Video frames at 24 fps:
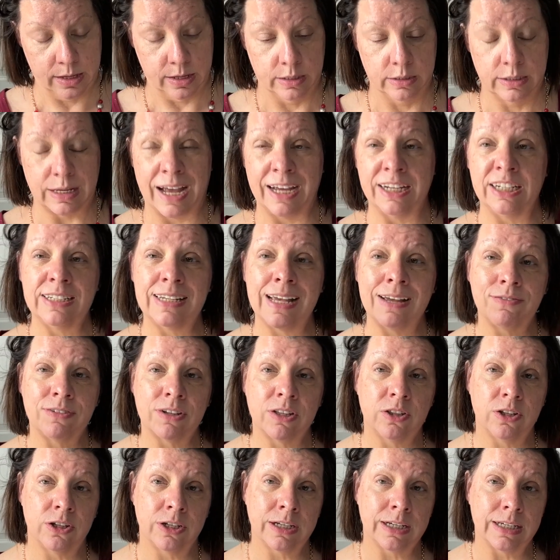I just have to
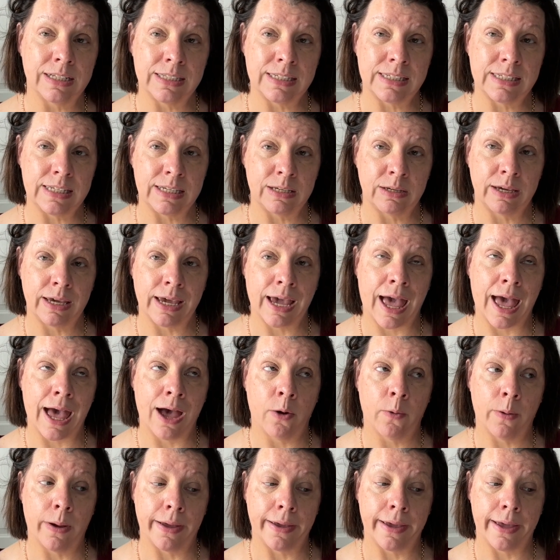look and see
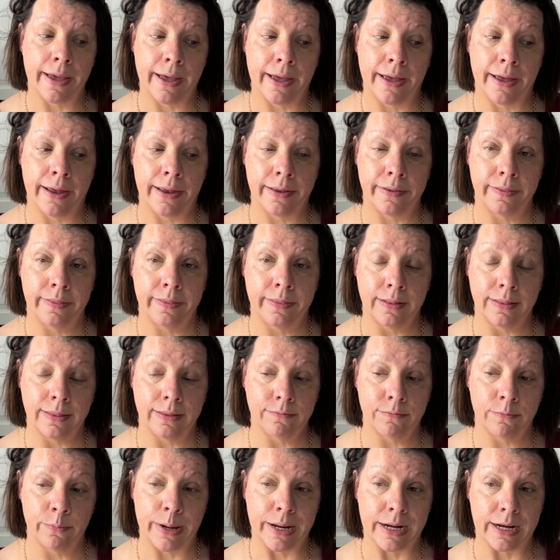how I had the
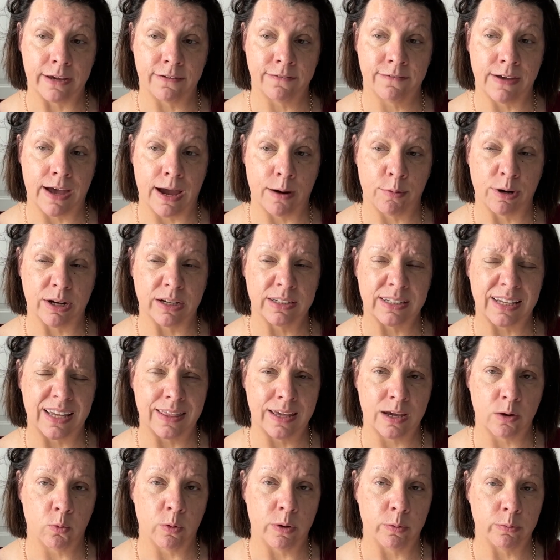remaining fabric, because I
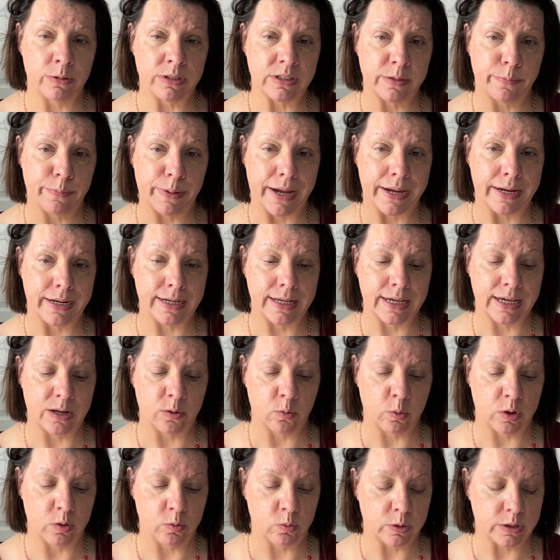think one was a binding and
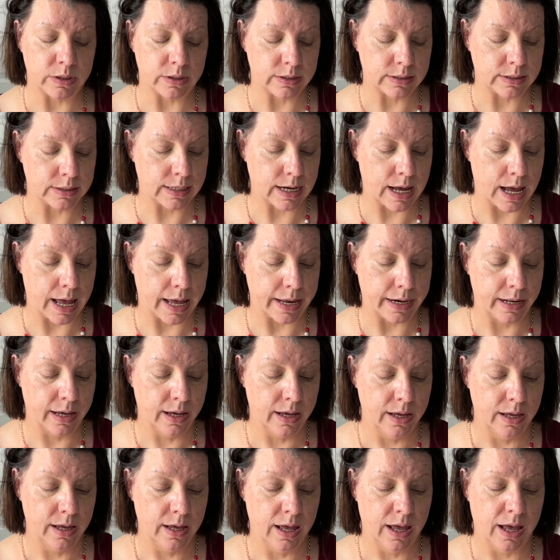one was not.
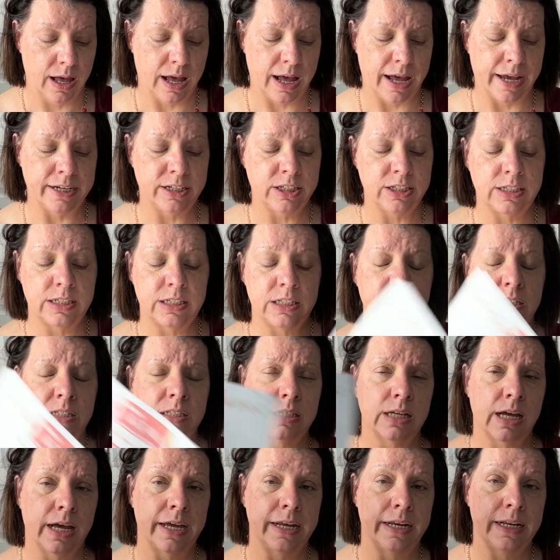I just
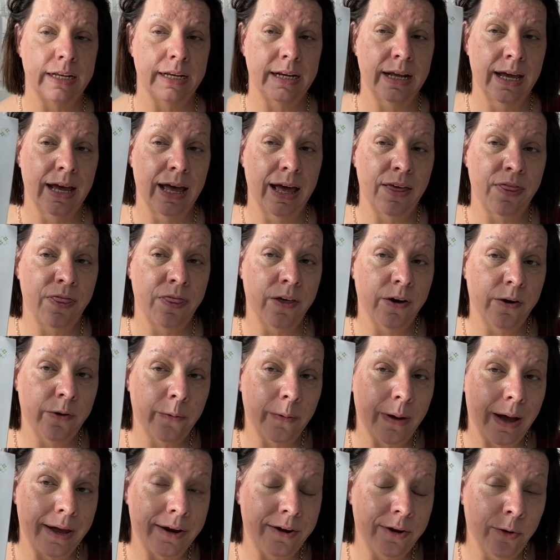decided, though
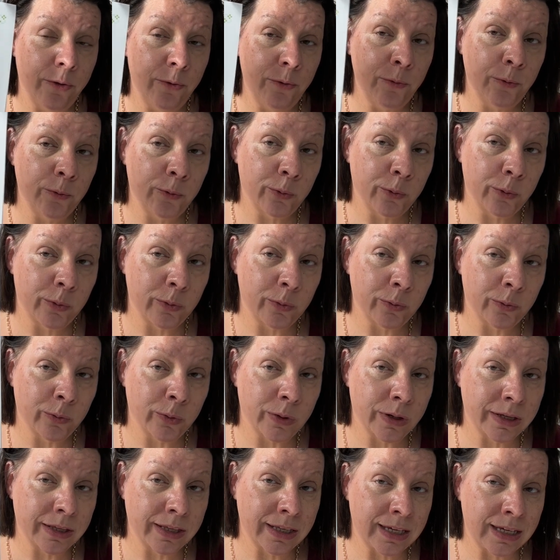I don't
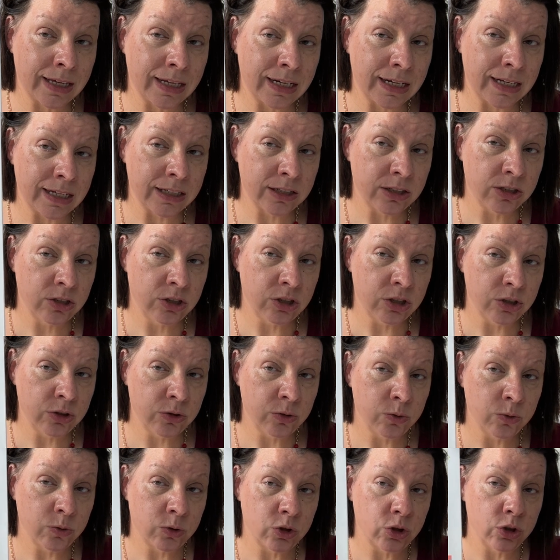really need to
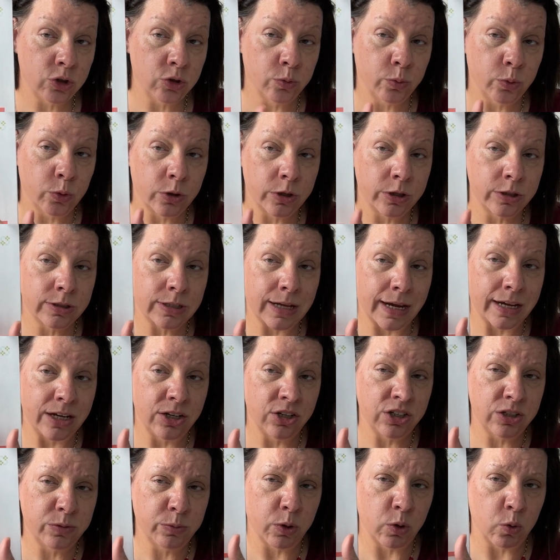do 2 borders. I could
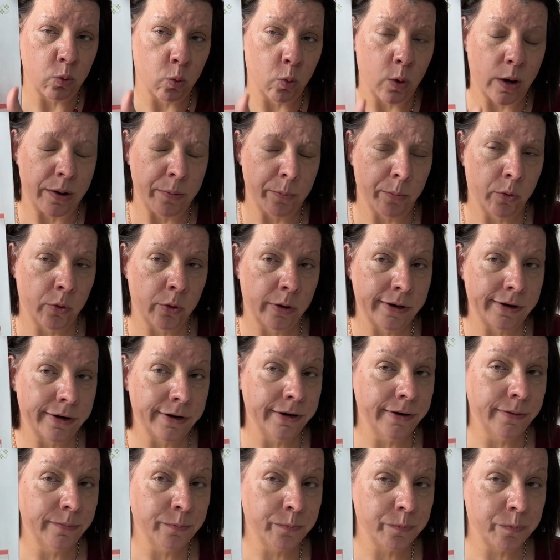just put 1
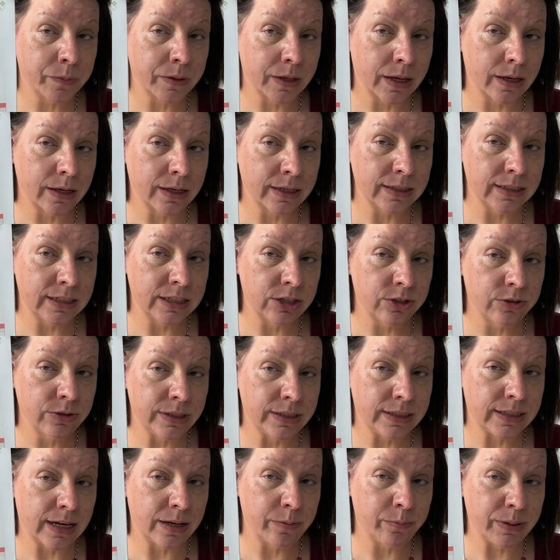border and consider
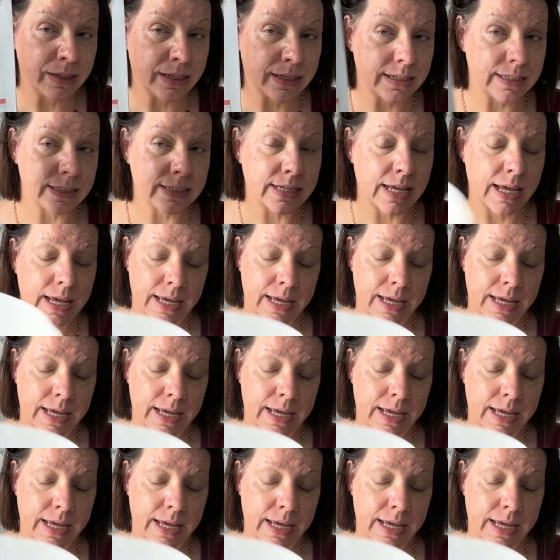it done, because